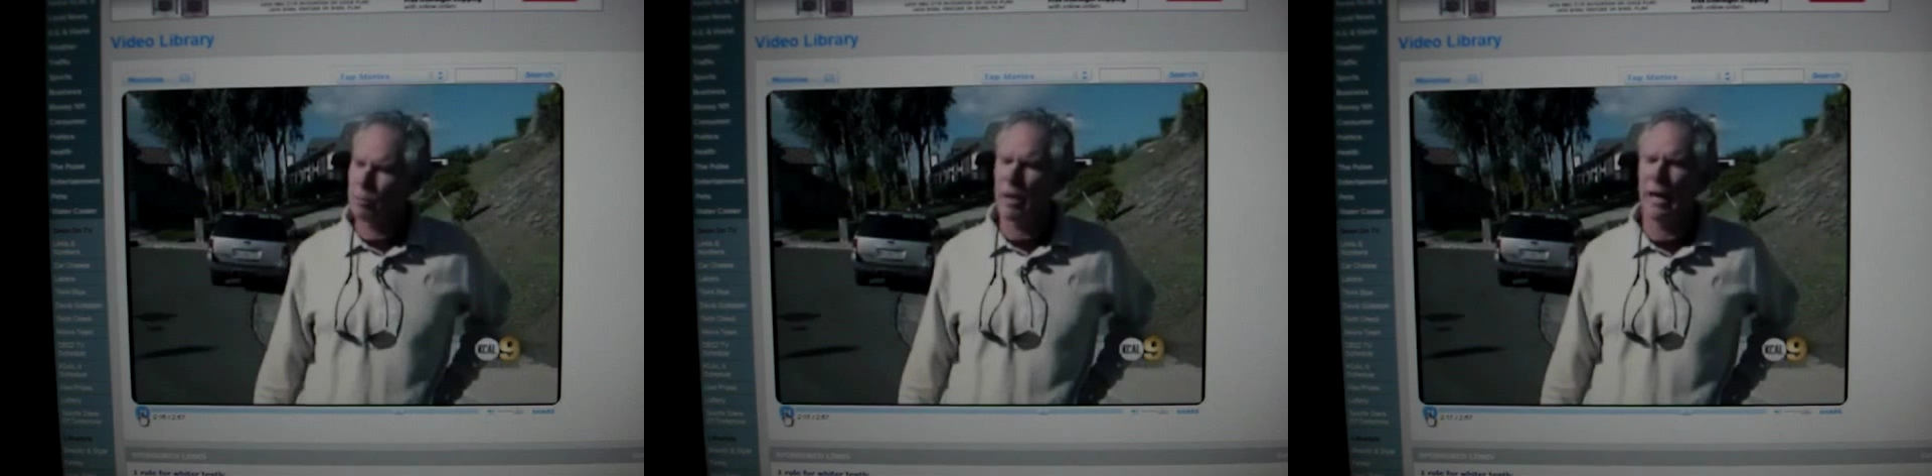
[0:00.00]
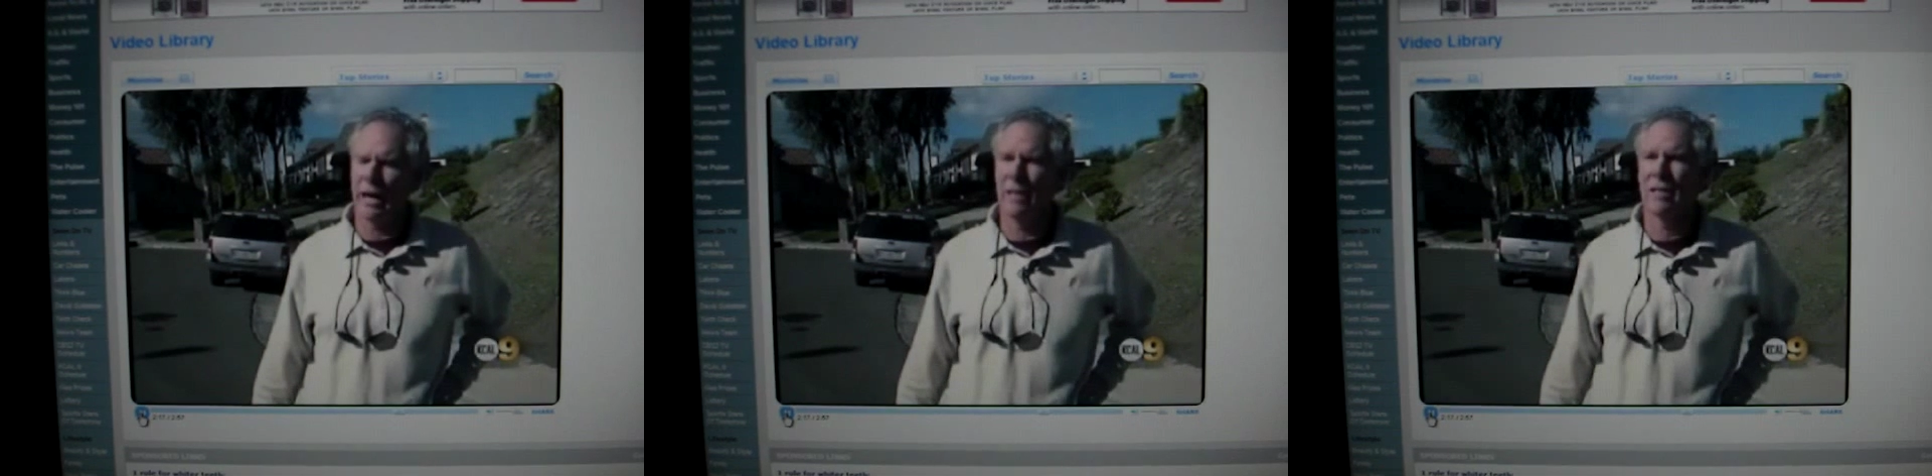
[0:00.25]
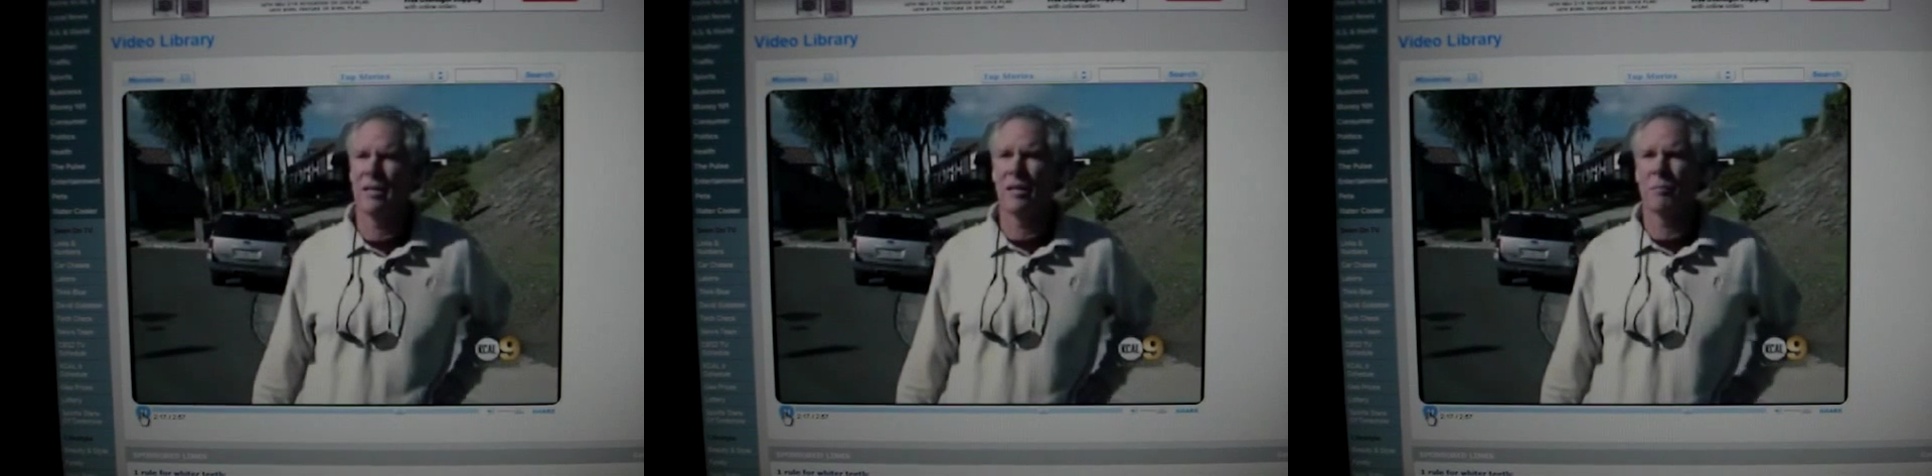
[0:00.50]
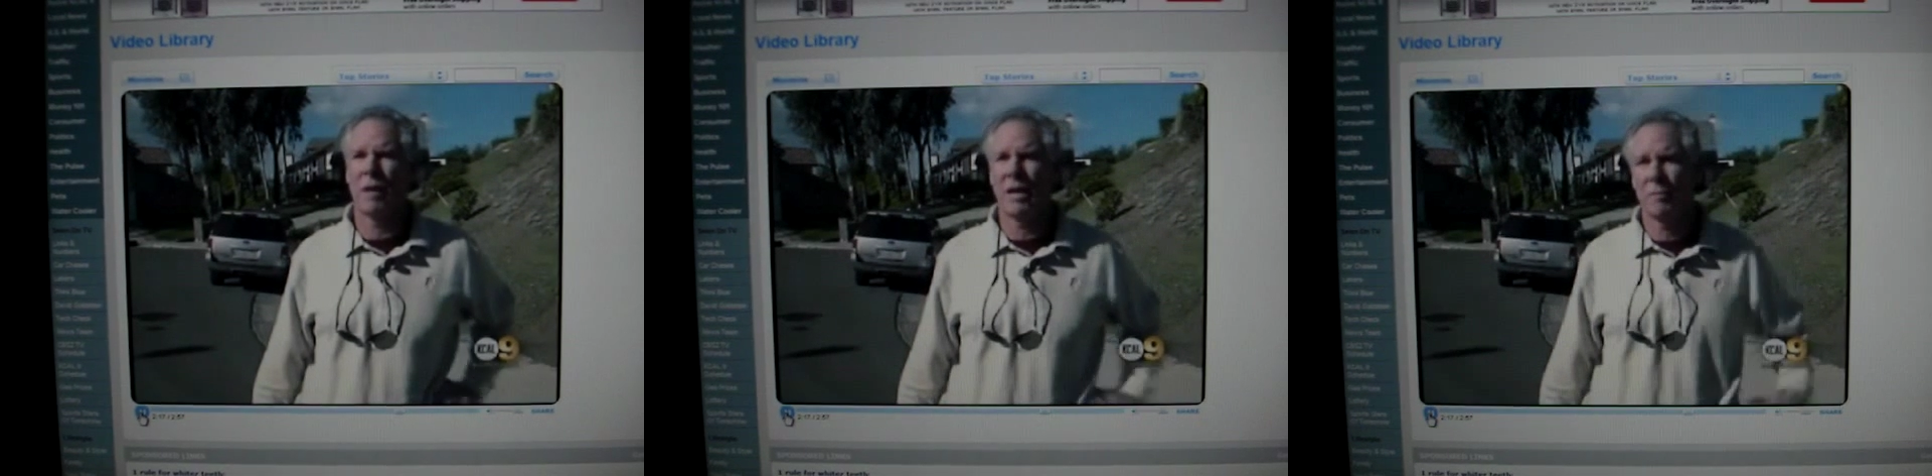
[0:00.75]
bad.
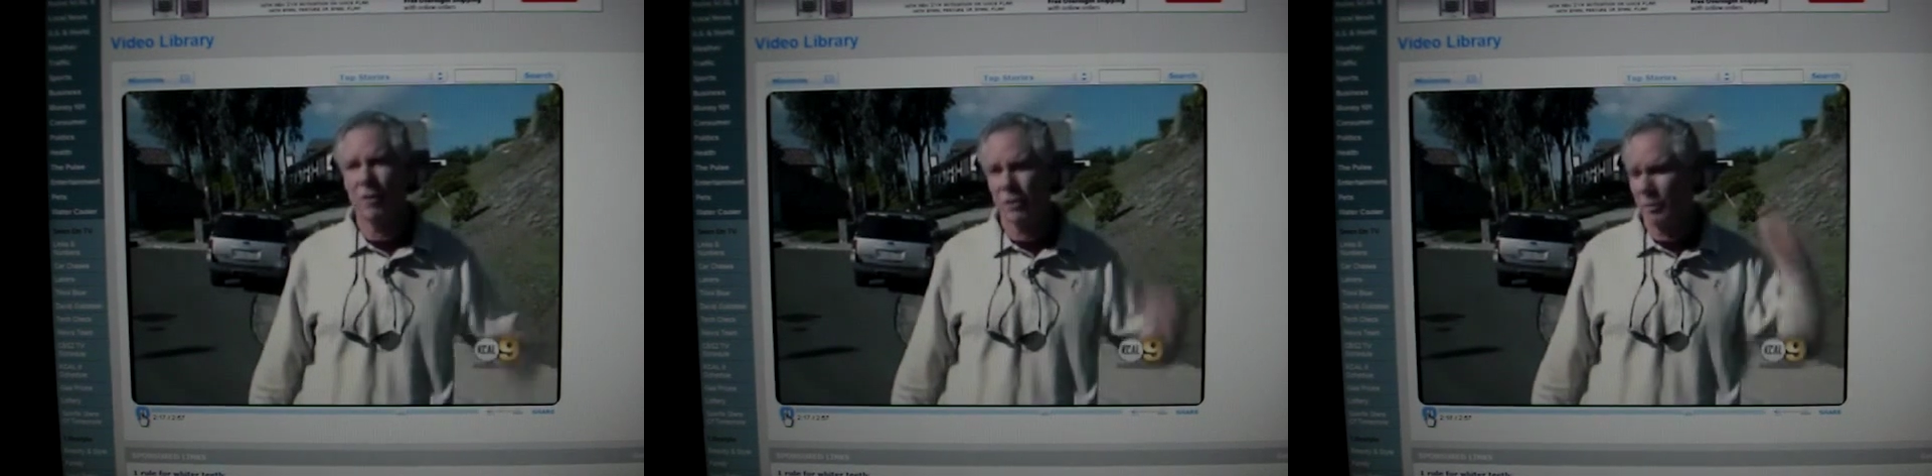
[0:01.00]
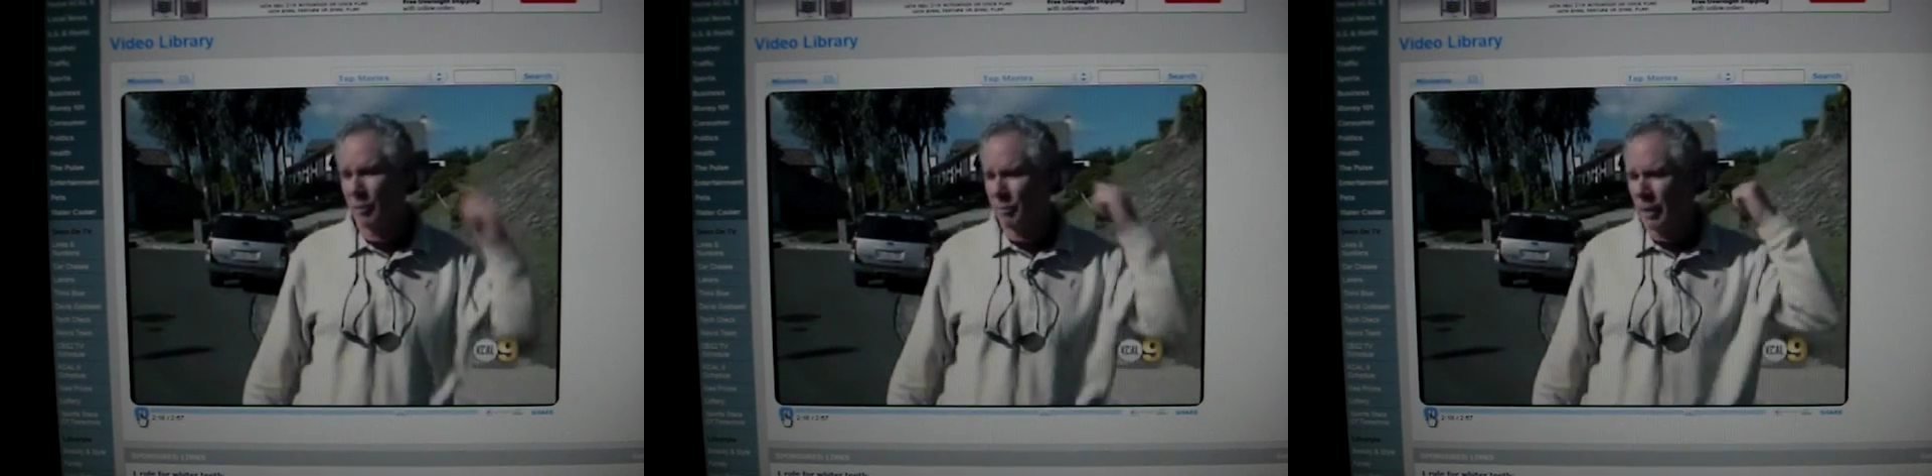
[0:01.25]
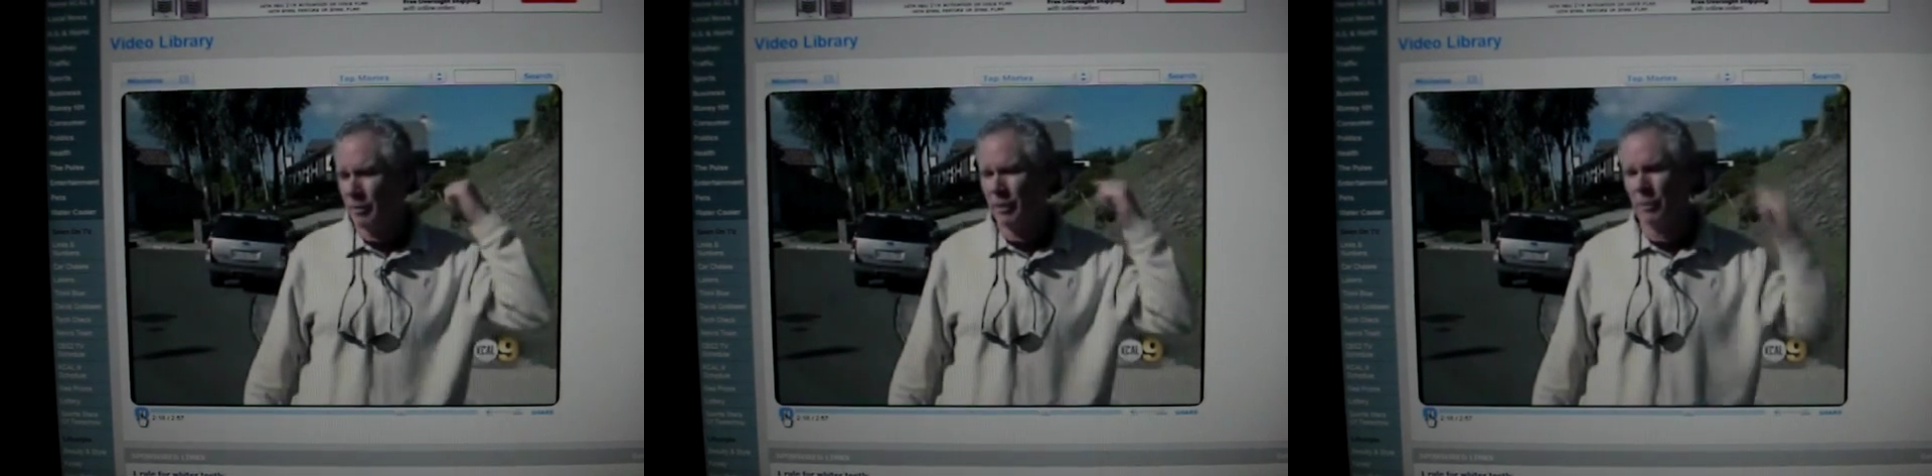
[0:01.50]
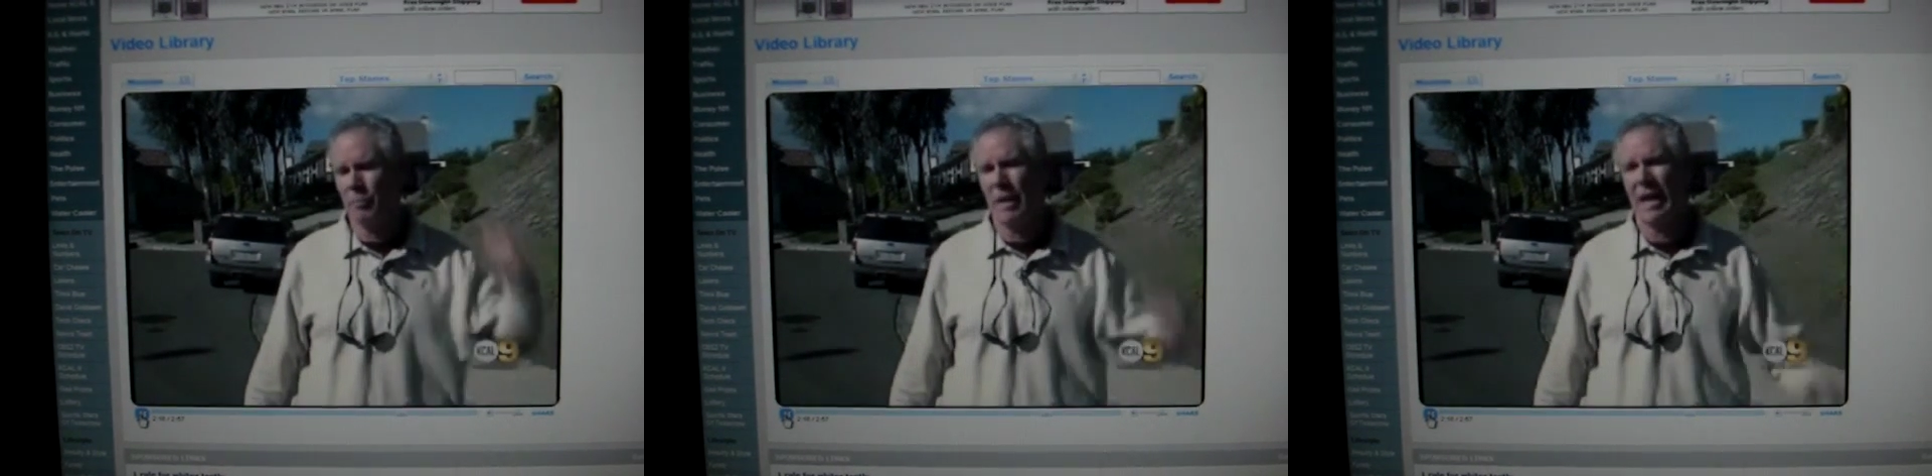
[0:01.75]
It might have been something maybe in
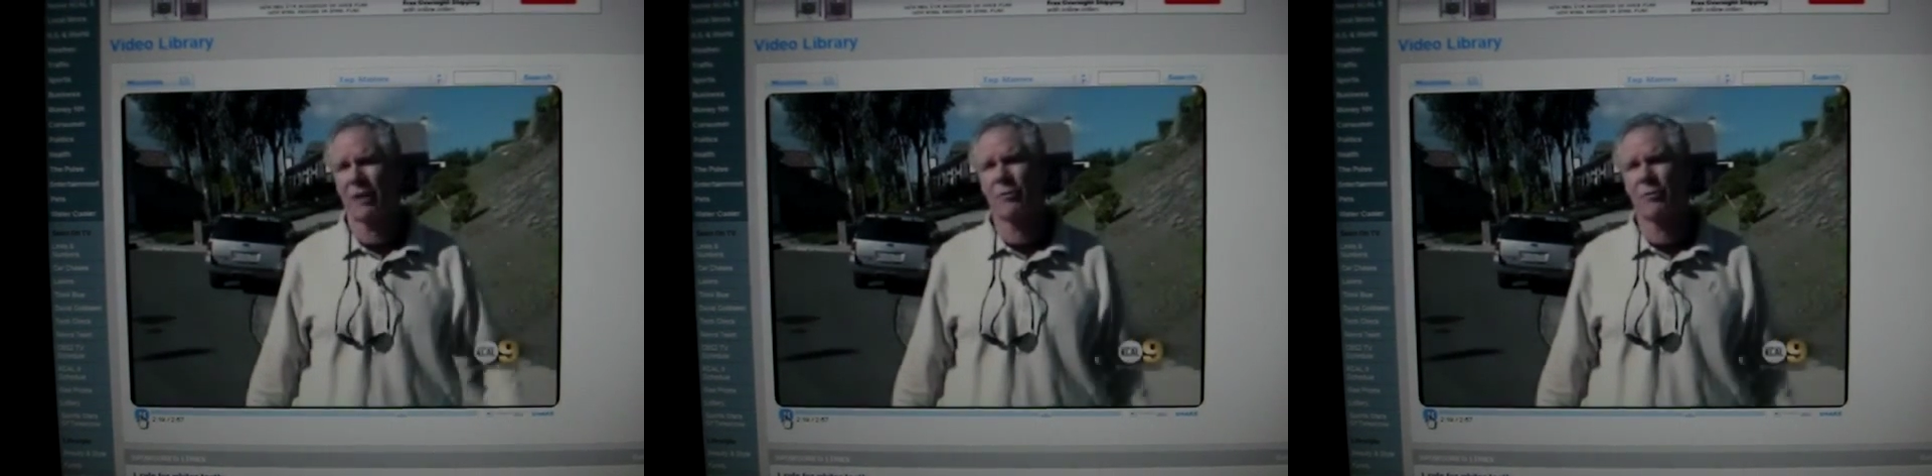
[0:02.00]
the back